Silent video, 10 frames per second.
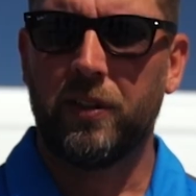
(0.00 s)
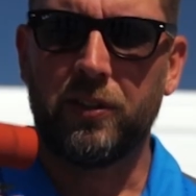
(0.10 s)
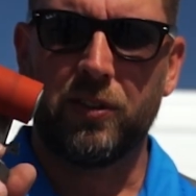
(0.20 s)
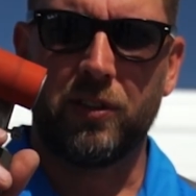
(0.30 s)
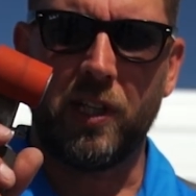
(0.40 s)

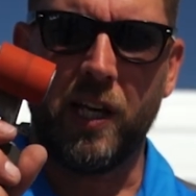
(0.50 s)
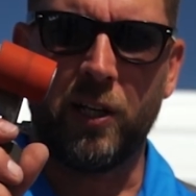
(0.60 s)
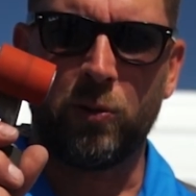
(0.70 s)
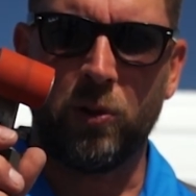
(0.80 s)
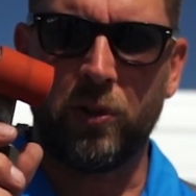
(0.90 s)
This is the
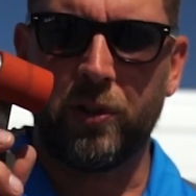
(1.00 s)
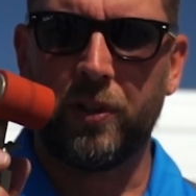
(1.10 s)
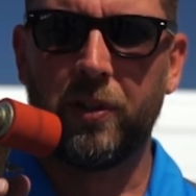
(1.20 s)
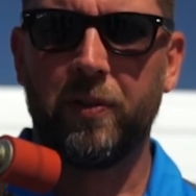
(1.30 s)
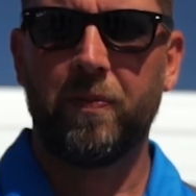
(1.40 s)
hand
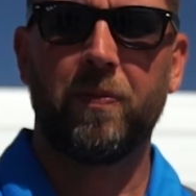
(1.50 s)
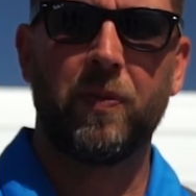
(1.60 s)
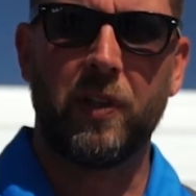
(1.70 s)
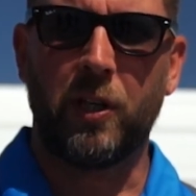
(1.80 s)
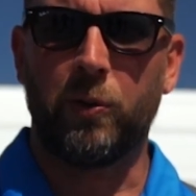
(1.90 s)
roller
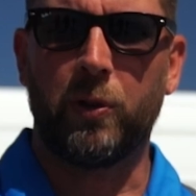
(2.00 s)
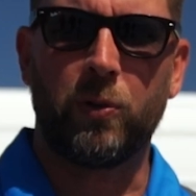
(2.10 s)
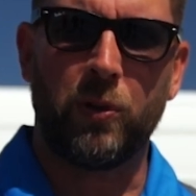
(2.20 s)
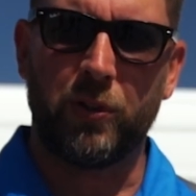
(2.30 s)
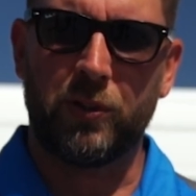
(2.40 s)
that we
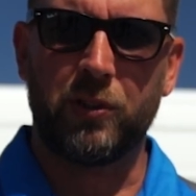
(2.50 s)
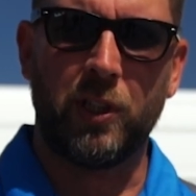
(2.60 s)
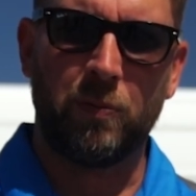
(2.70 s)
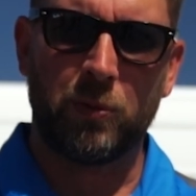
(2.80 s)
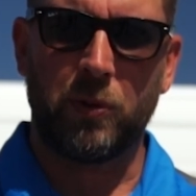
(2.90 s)
roll the
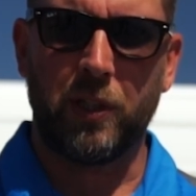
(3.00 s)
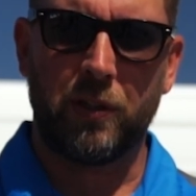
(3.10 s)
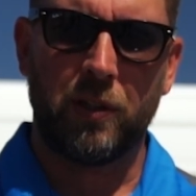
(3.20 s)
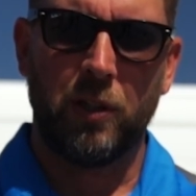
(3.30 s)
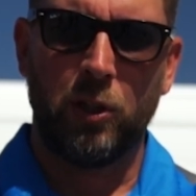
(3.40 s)
seams
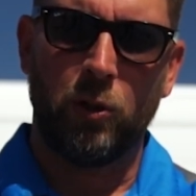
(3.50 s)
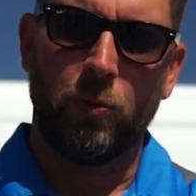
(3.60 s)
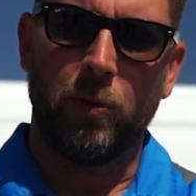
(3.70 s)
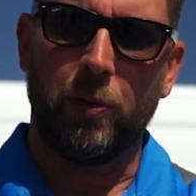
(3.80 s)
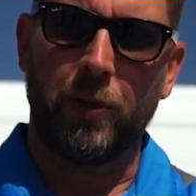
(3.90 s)
with
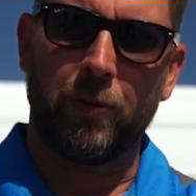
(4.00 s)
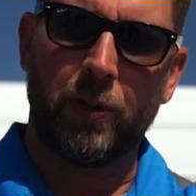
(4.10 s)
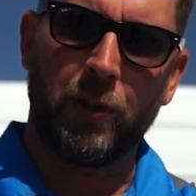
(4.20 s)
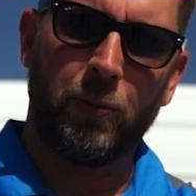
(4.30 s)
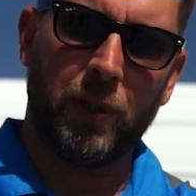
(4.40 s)
while we
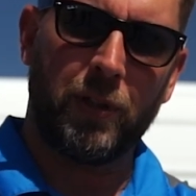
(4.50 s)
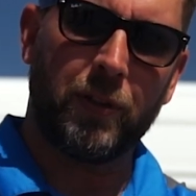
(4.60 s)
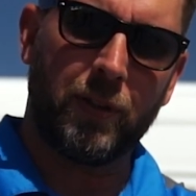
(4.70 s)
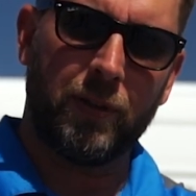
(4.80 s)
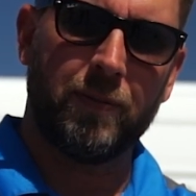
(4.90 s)
run the
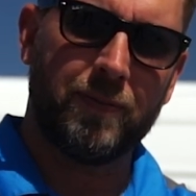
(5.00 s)
welder.